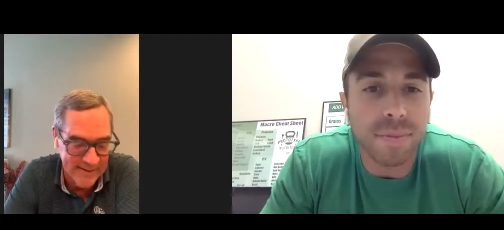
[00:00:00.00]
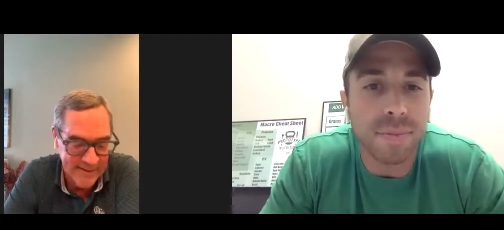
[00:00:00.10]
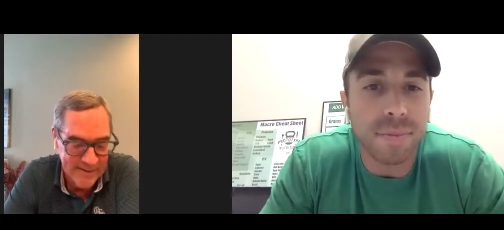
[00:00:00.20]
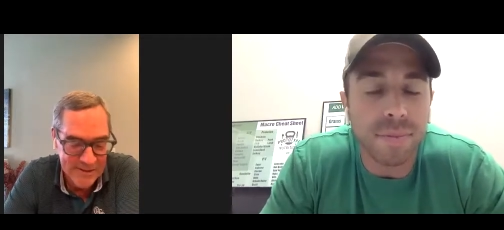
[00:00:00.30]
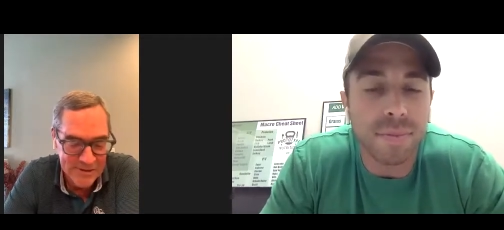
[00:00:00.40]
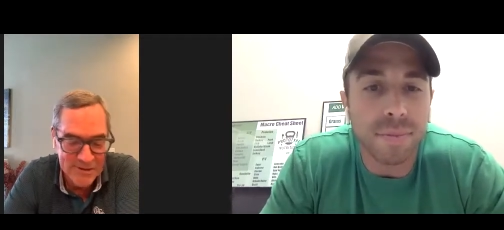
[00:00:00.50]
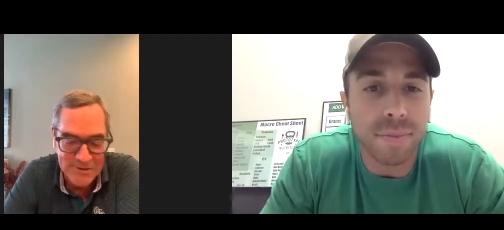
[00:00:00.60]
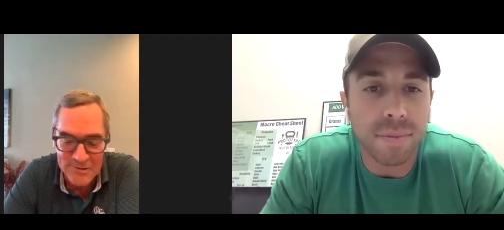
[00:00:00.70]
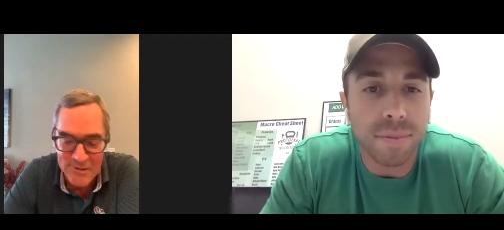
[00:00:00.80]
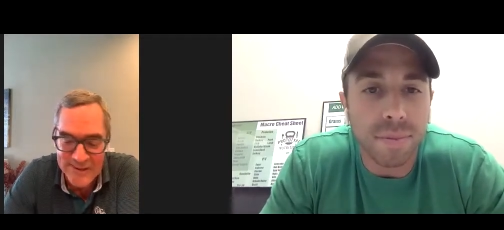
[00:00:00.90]
Speaker 1: And
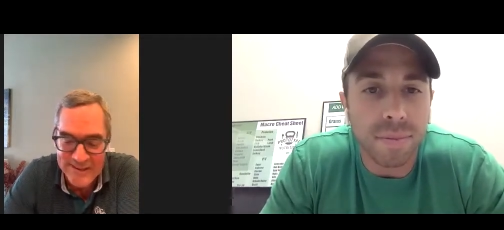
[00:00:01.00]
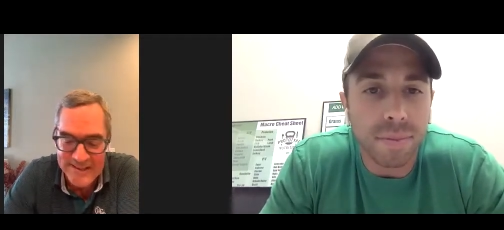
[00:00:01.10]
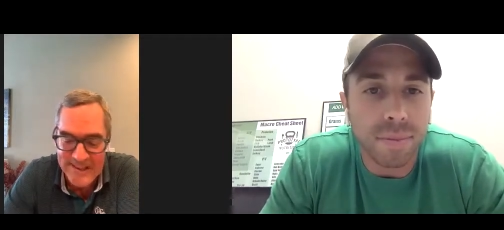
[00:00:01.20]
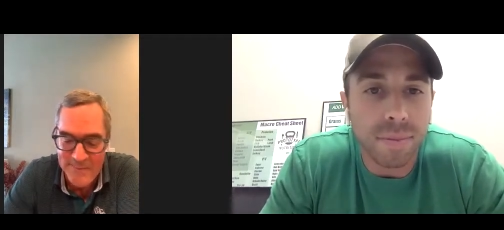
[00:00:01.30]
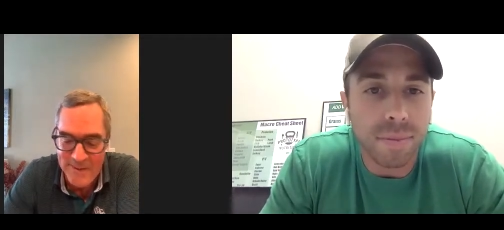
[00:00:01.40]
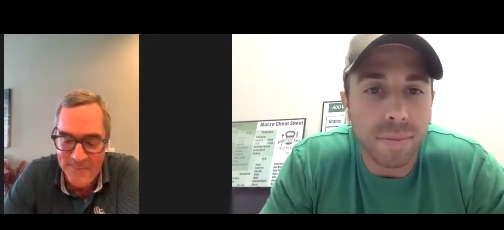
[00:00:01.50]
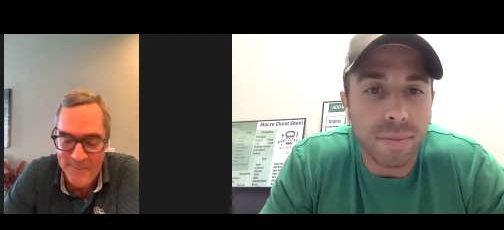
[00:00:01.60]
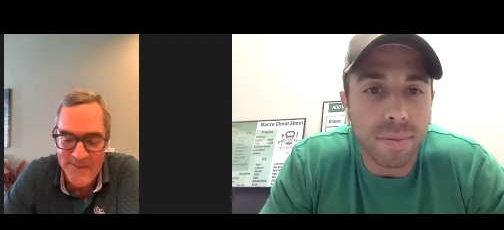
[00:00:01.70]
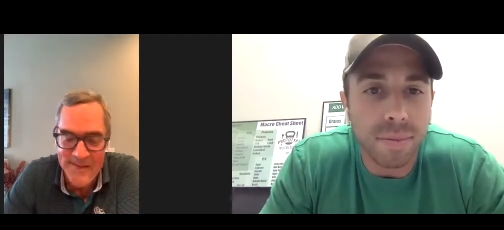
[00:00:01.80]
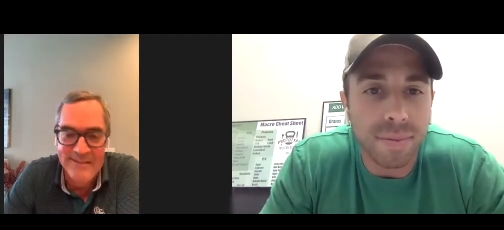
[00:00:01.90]
Schitt's Creek came up,
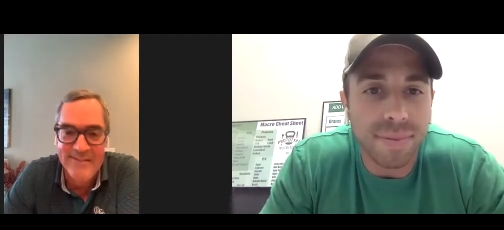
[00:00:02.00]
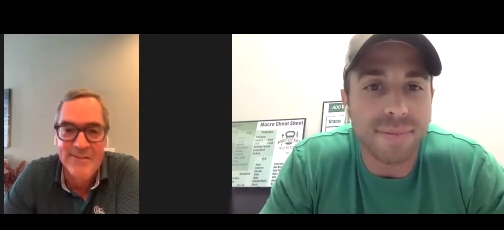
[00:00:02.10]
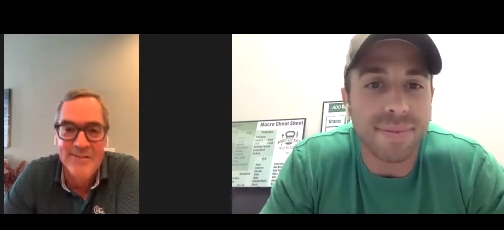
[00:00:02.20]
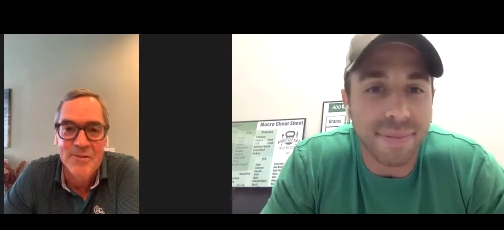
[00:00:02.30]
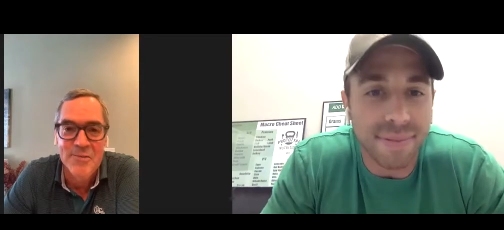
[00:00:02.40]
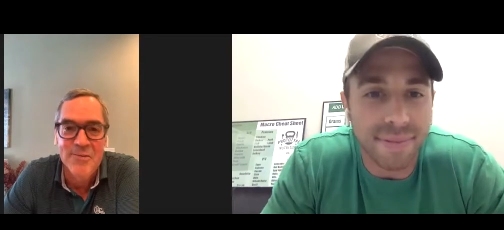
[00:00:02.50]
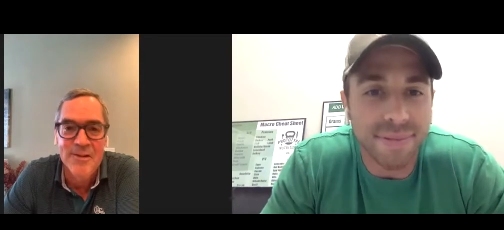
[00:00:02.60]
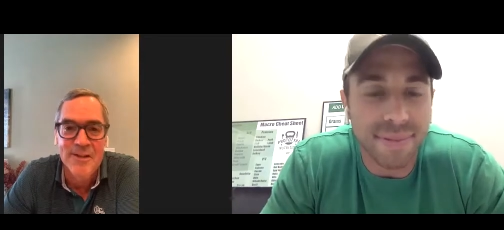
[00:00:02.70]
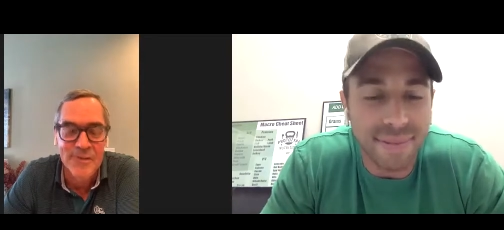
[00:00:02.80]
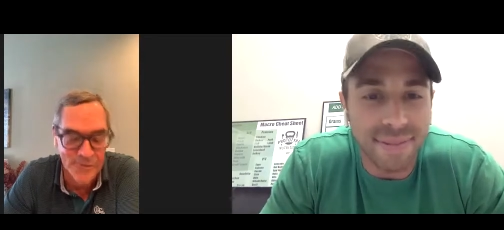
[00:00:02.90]
and that's just a
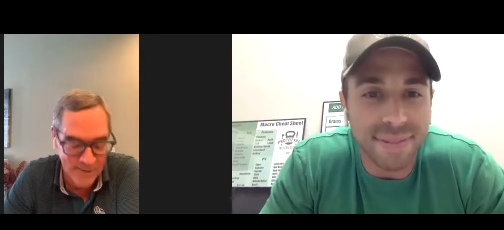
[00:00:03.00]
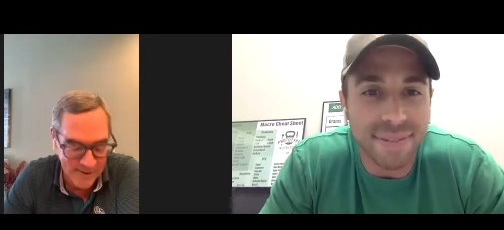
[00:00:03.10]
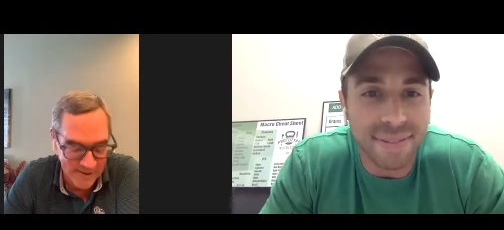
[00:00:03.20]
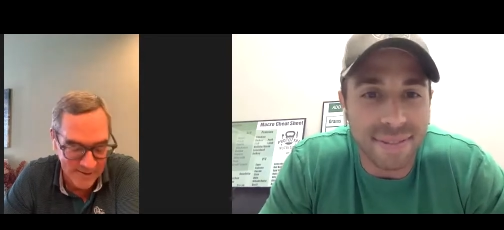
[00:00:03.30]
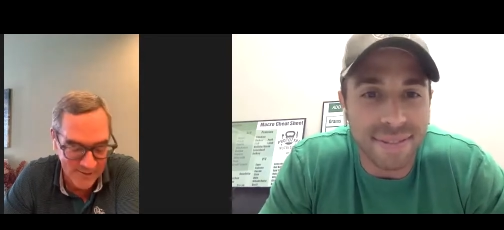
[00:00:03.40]
really funny,